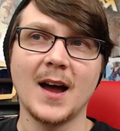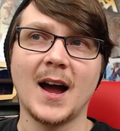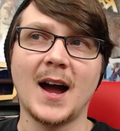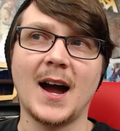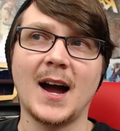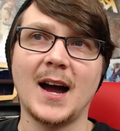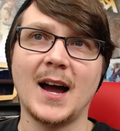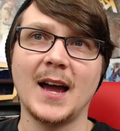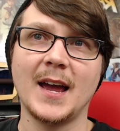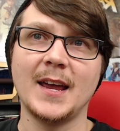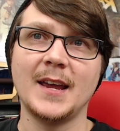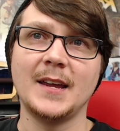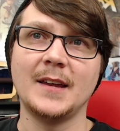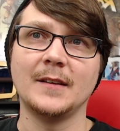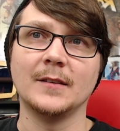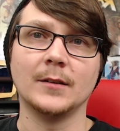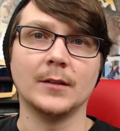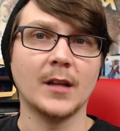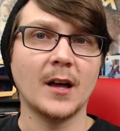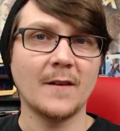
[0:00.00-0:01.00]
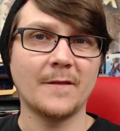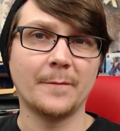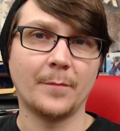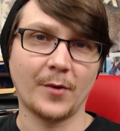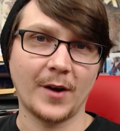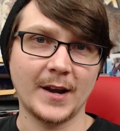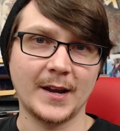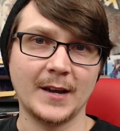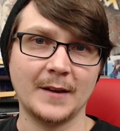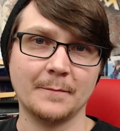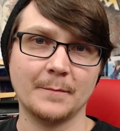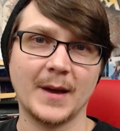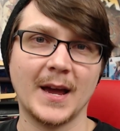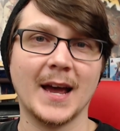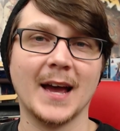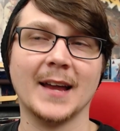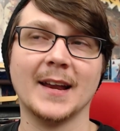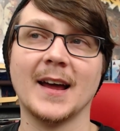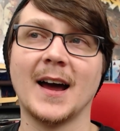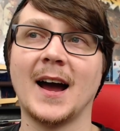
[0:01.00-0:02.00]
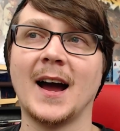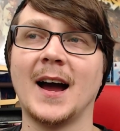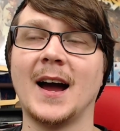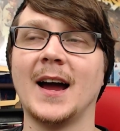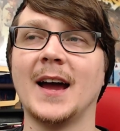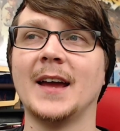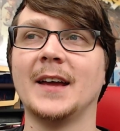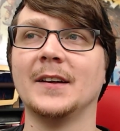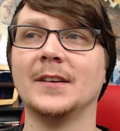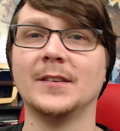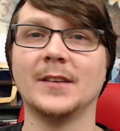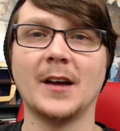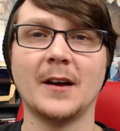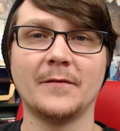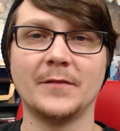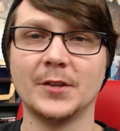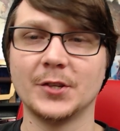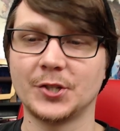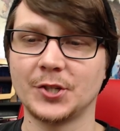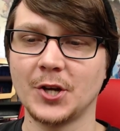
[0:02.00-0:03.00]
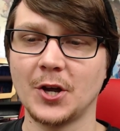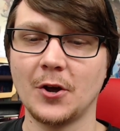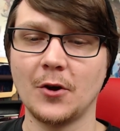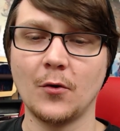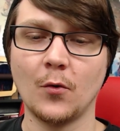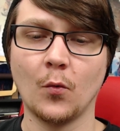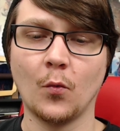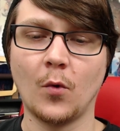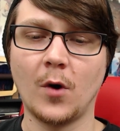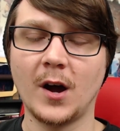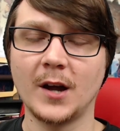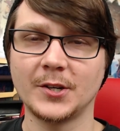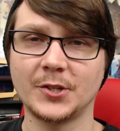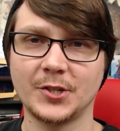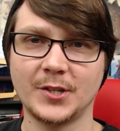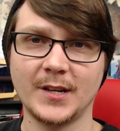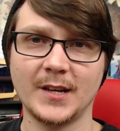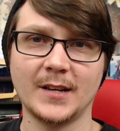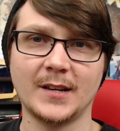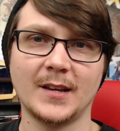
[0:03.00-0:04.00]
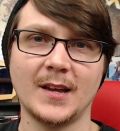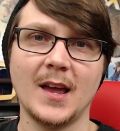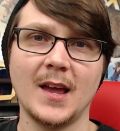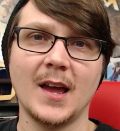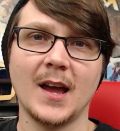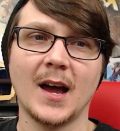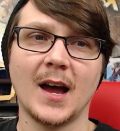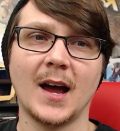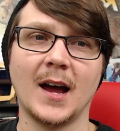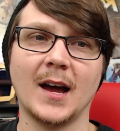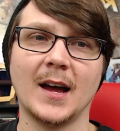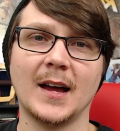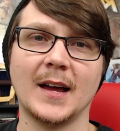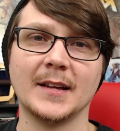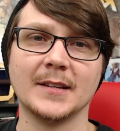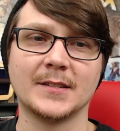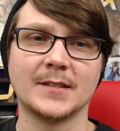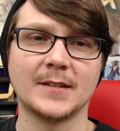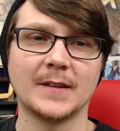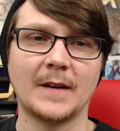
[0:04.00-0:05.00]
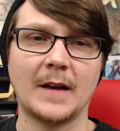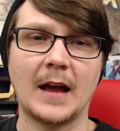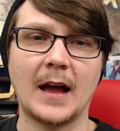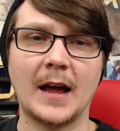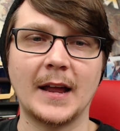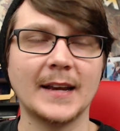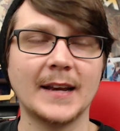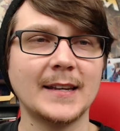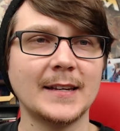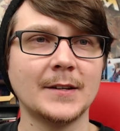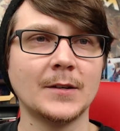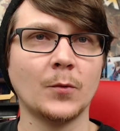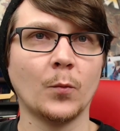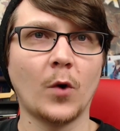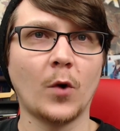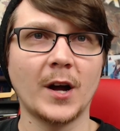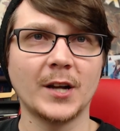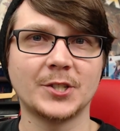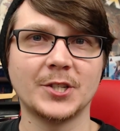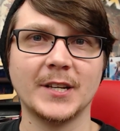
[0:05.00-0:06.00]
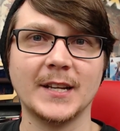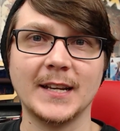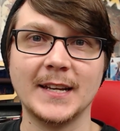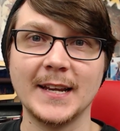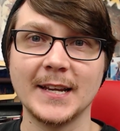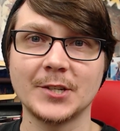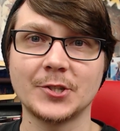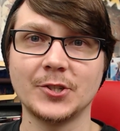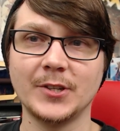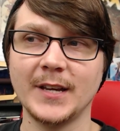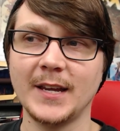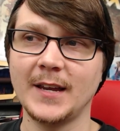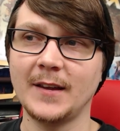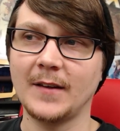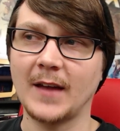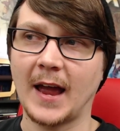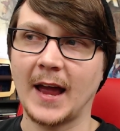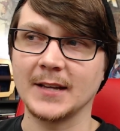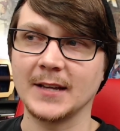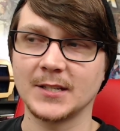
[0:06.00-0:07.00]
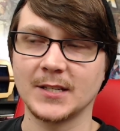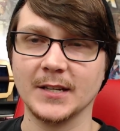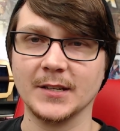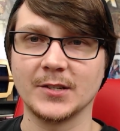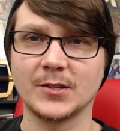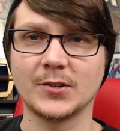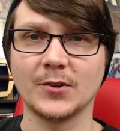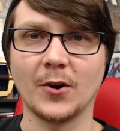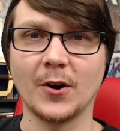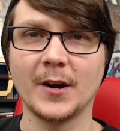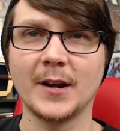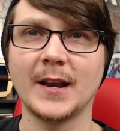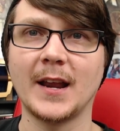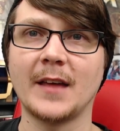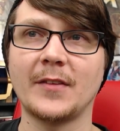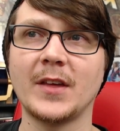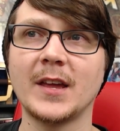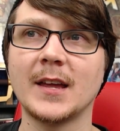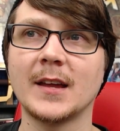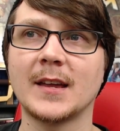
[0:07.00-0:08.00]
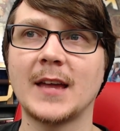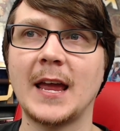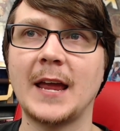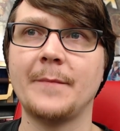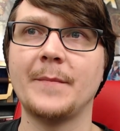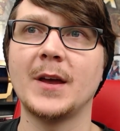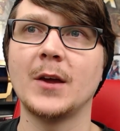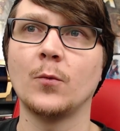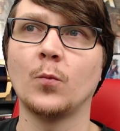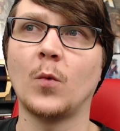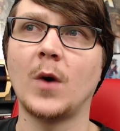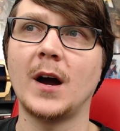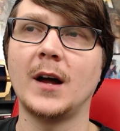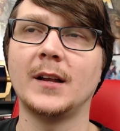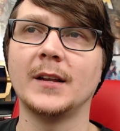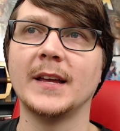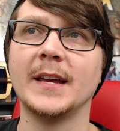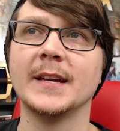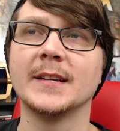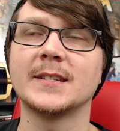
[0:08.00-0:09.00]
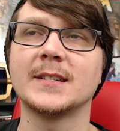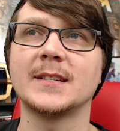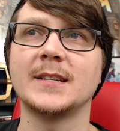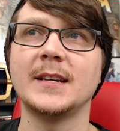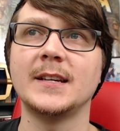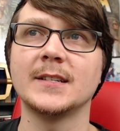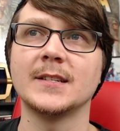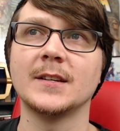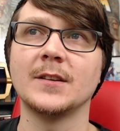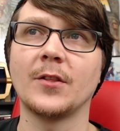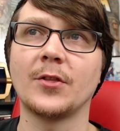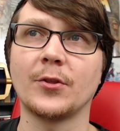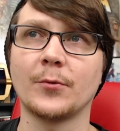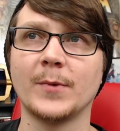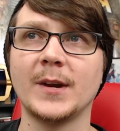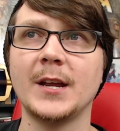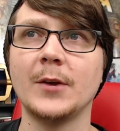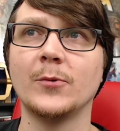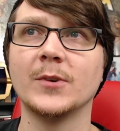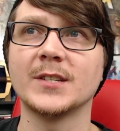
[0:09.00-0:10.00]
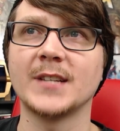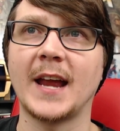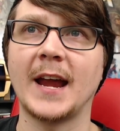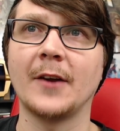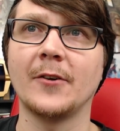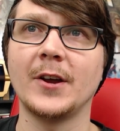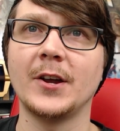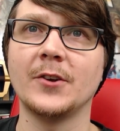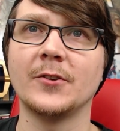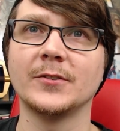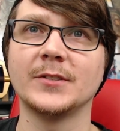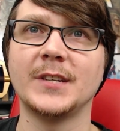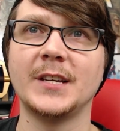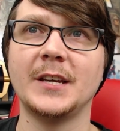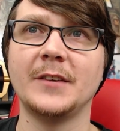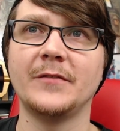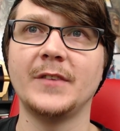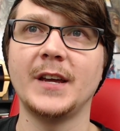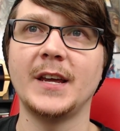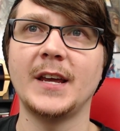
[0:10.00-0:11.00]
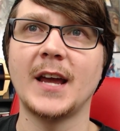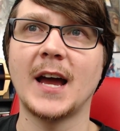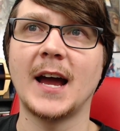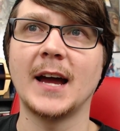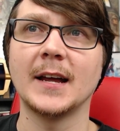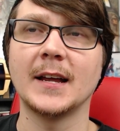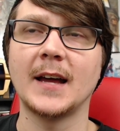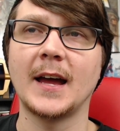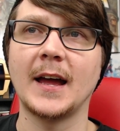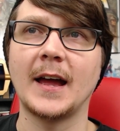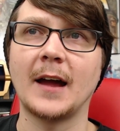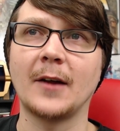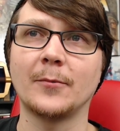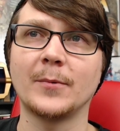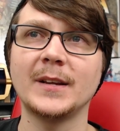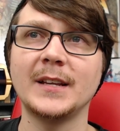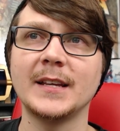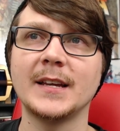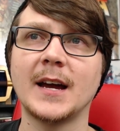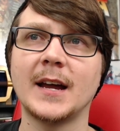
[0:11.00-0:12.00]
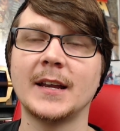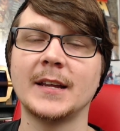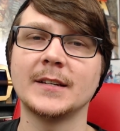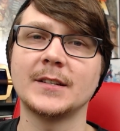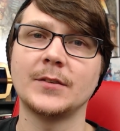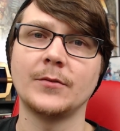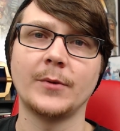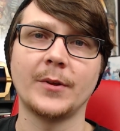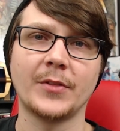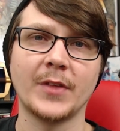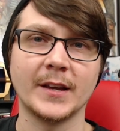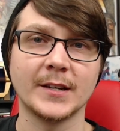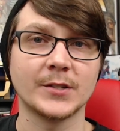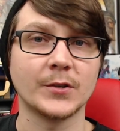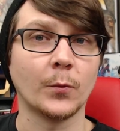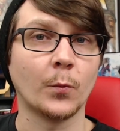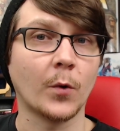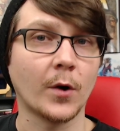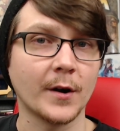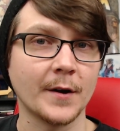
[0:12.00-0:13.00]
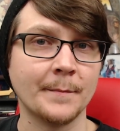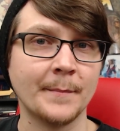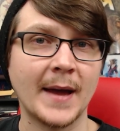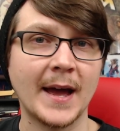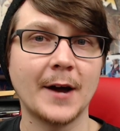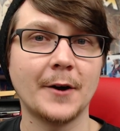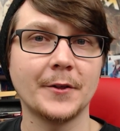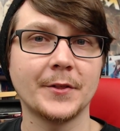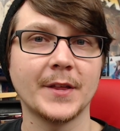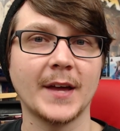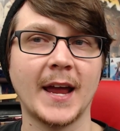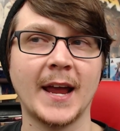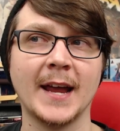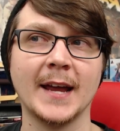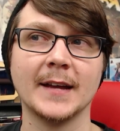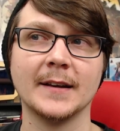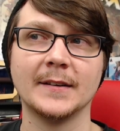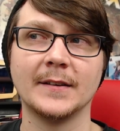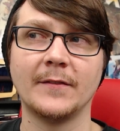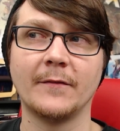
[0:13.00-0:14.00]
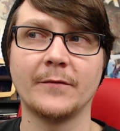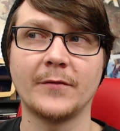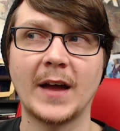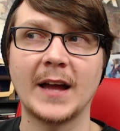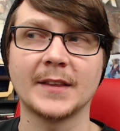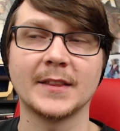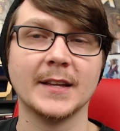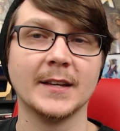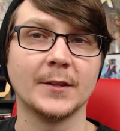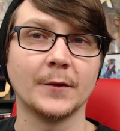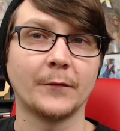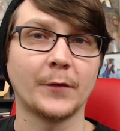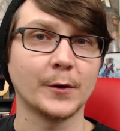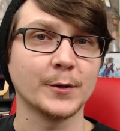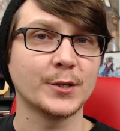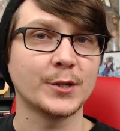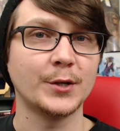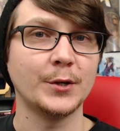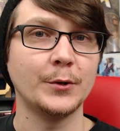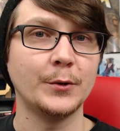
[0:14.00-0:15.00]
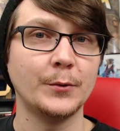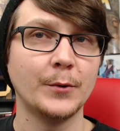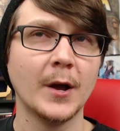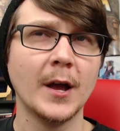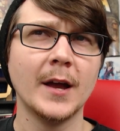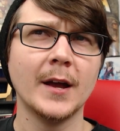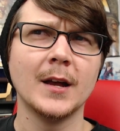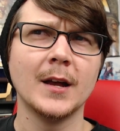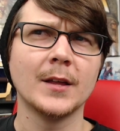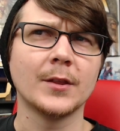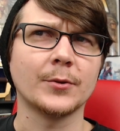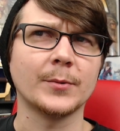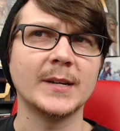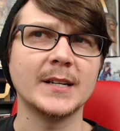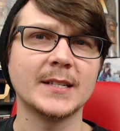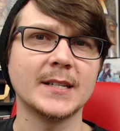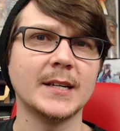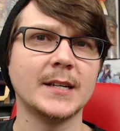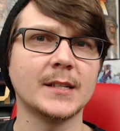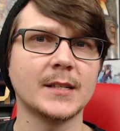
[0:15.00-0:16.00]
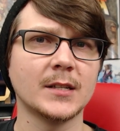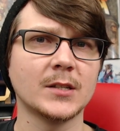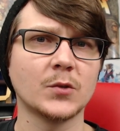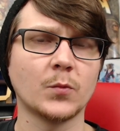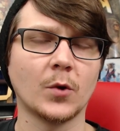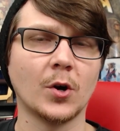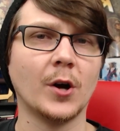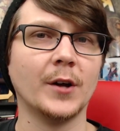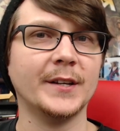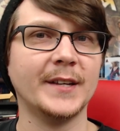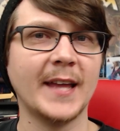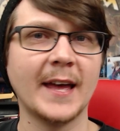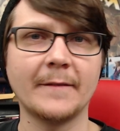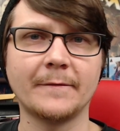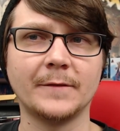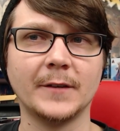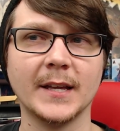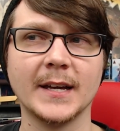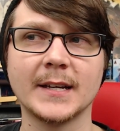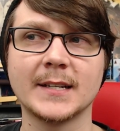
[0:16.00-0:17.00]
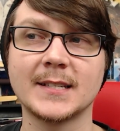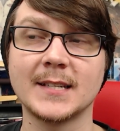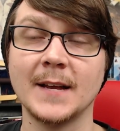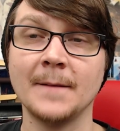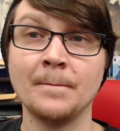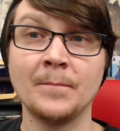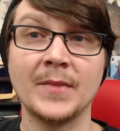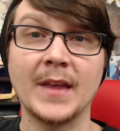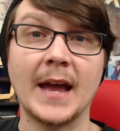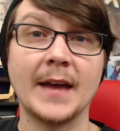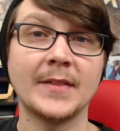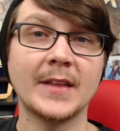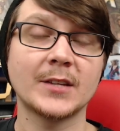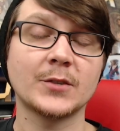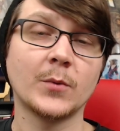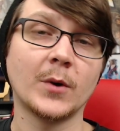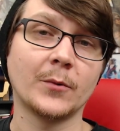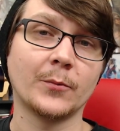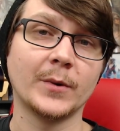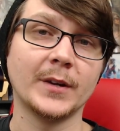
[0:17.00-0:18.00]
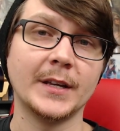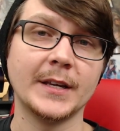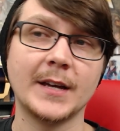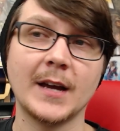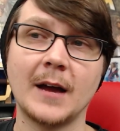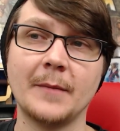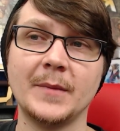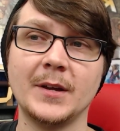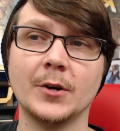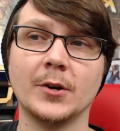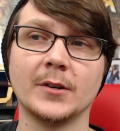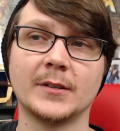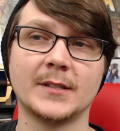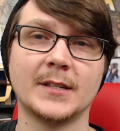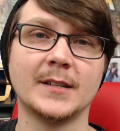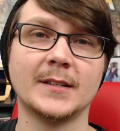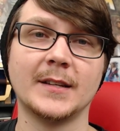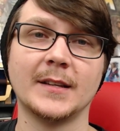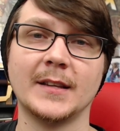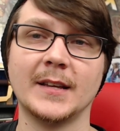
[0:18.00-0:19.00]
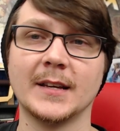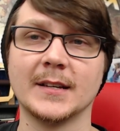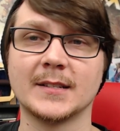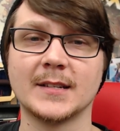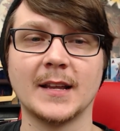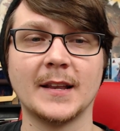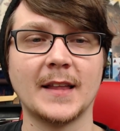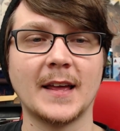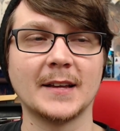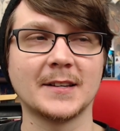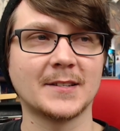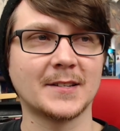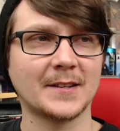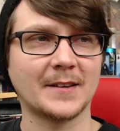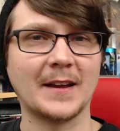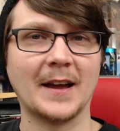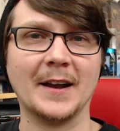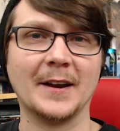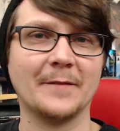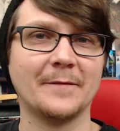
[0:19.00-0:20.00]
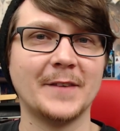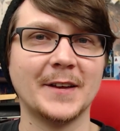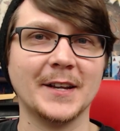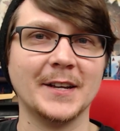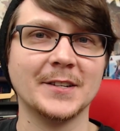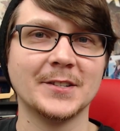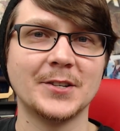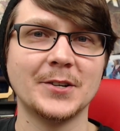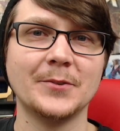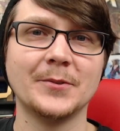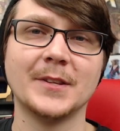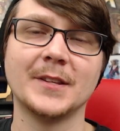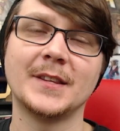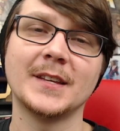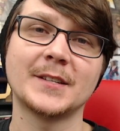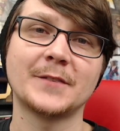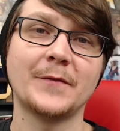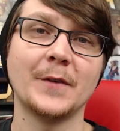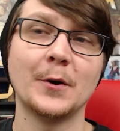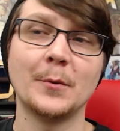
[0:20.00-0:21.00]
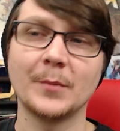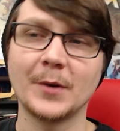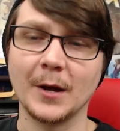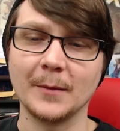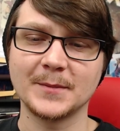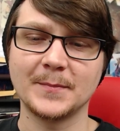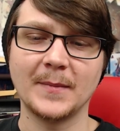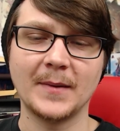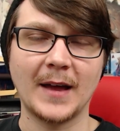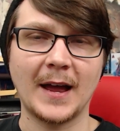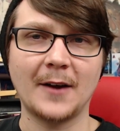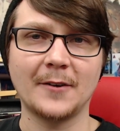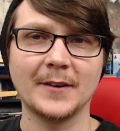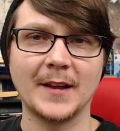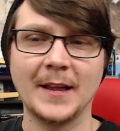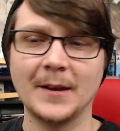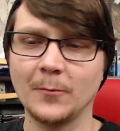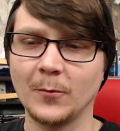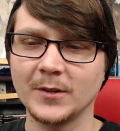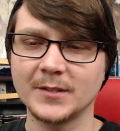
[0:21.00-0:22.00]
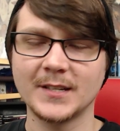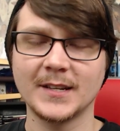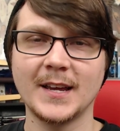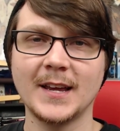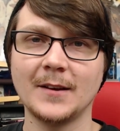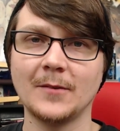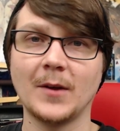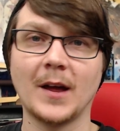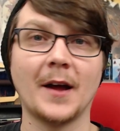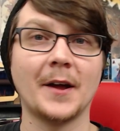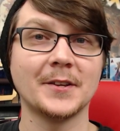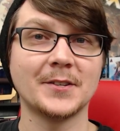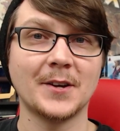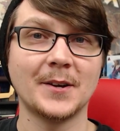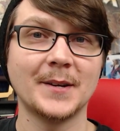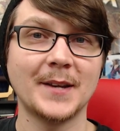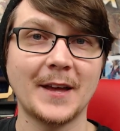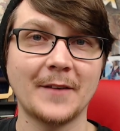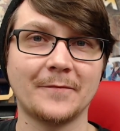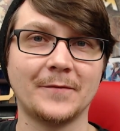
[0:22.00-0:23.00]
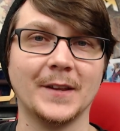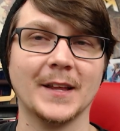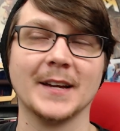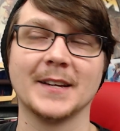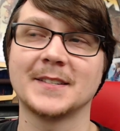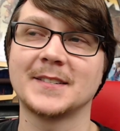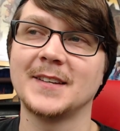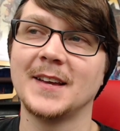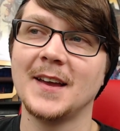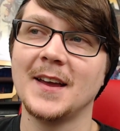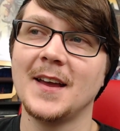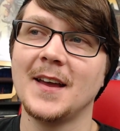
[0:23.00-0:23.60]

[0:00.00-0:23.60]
I love Breaking Bad. I love the show, watched it. Uh, as I didn't watch it initially as it started. I think I came in while its season three was airing on T V. I, I really got into it thanks to word of mouth and the fact that the first two Three seasons were on Netflix, and that's what really got me hooked into this. And that's kind of fitting too, that this film comes out and once again is on Netflix.